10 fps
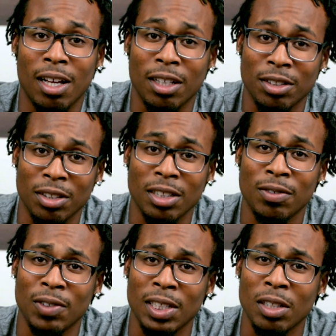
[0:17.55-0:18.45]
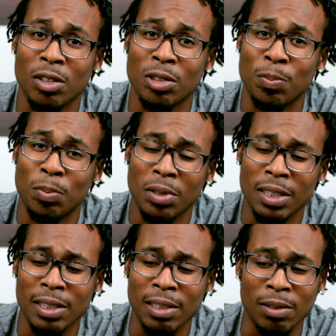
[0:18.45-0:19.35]
So this video is
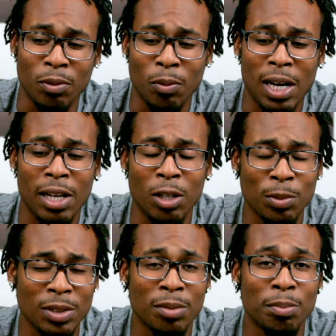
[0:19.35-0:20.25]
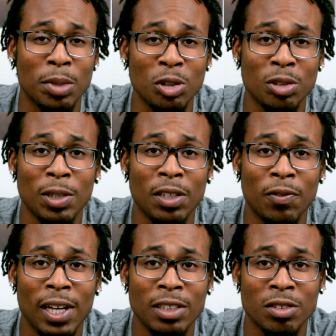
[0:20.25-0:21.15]
pretty wide open to most
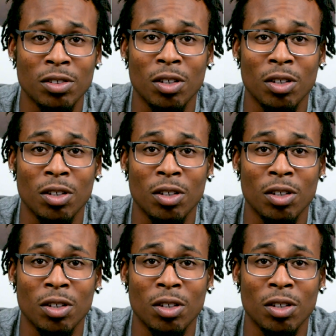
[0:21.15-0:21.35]
manufacturers.